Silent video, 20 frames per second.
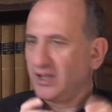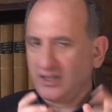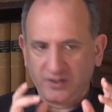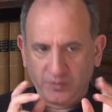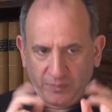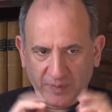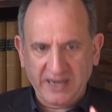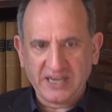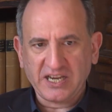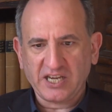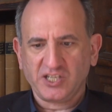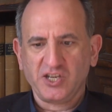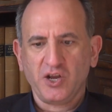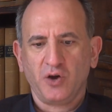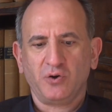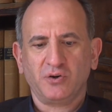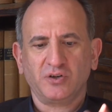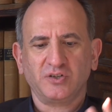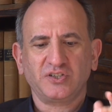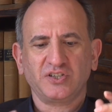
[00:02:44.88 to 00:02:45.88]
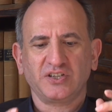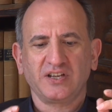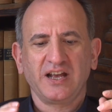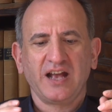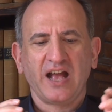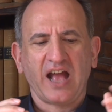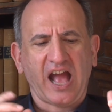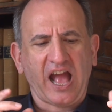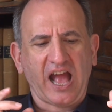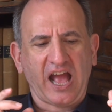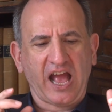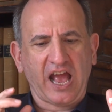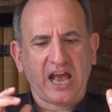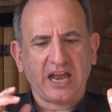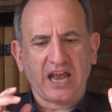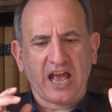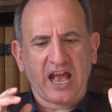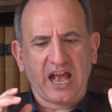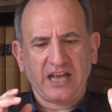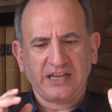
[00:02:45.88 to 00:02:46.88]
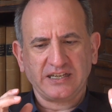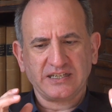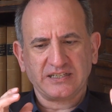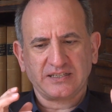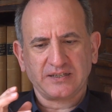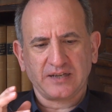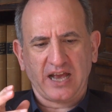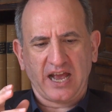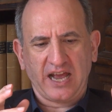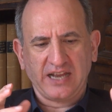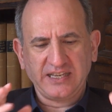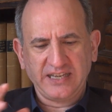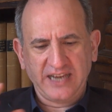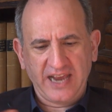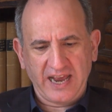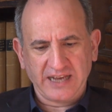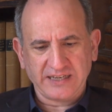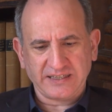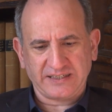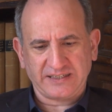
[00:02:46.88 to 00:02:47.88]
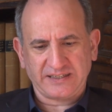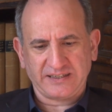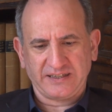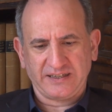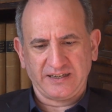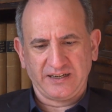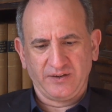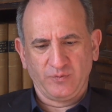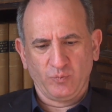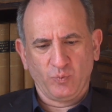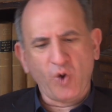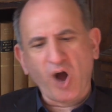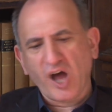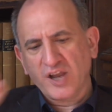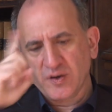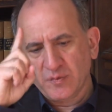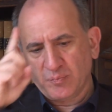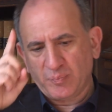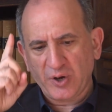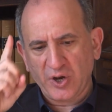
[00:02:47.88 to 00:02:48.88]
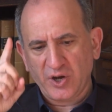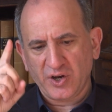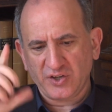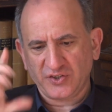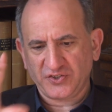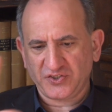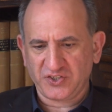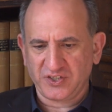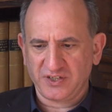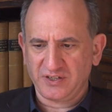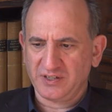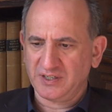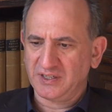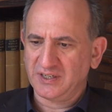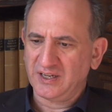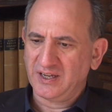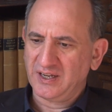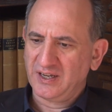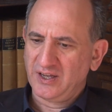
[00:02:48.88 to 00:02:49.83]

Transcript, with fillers: is being ignored, and, and, and yet one person,